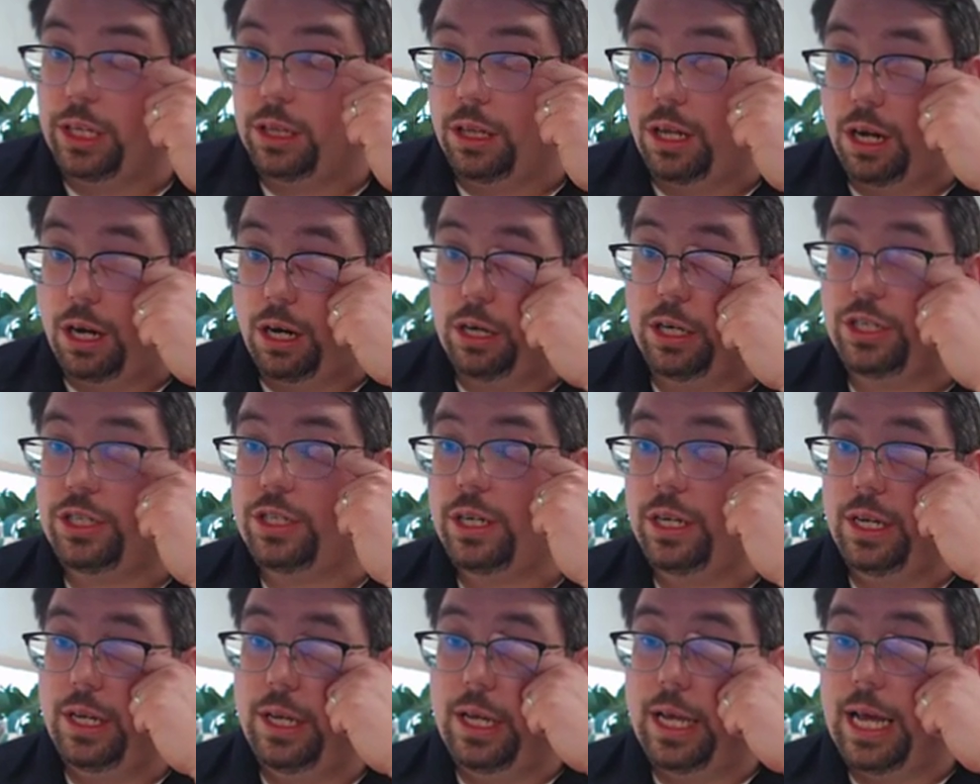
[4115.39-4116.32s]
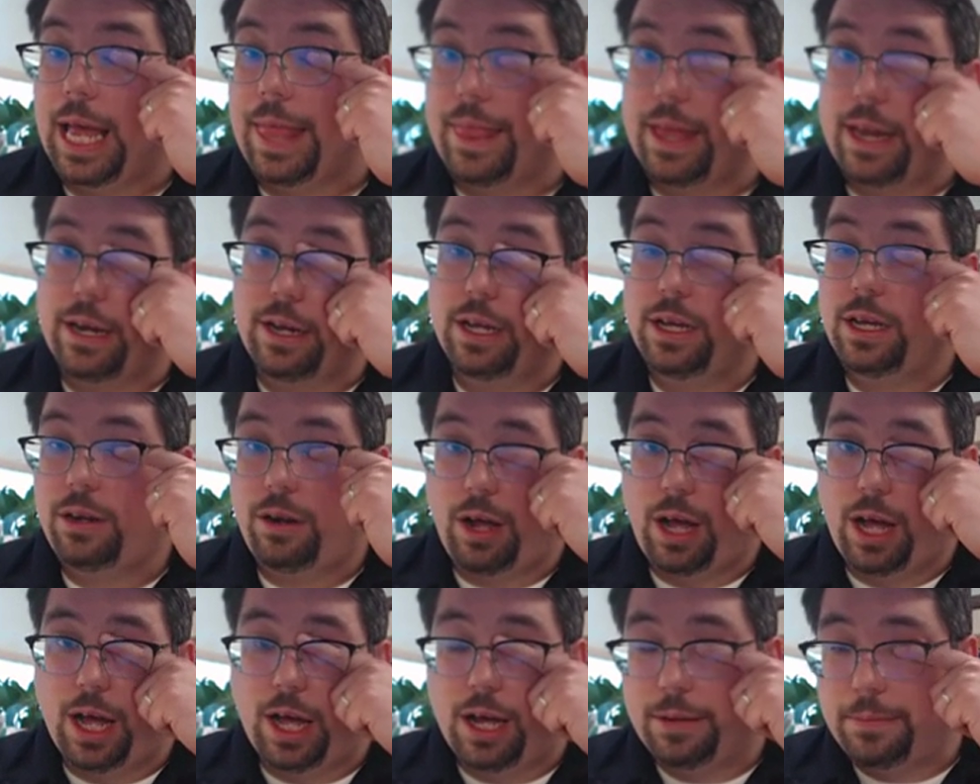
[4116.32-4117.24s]
enlarged, And then
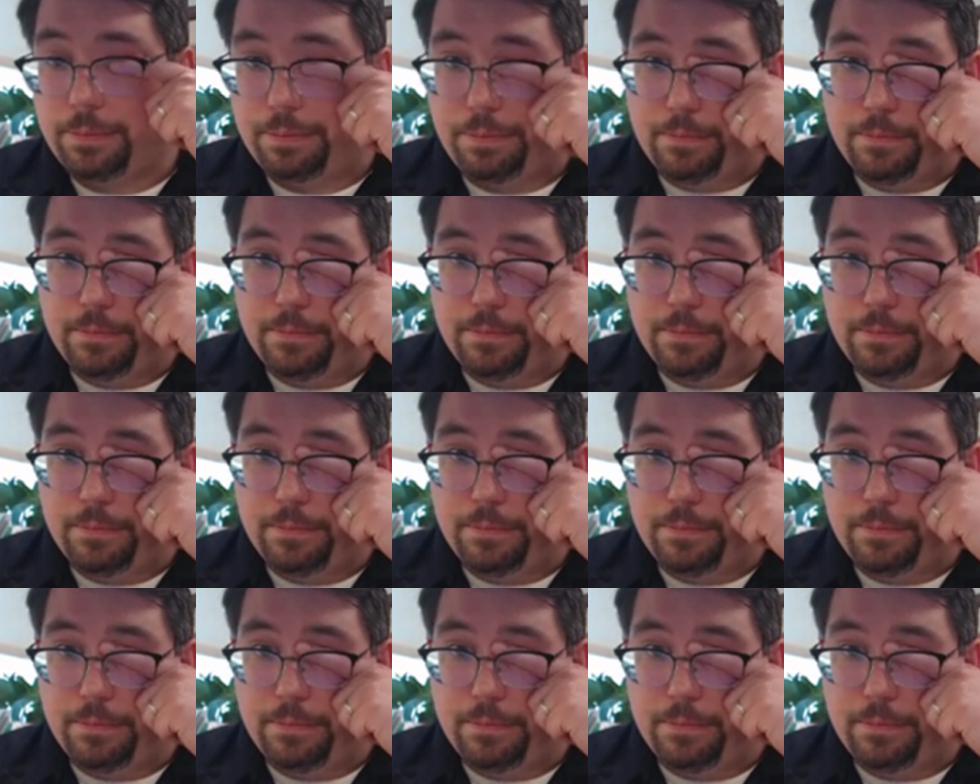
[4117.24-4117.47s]
uh,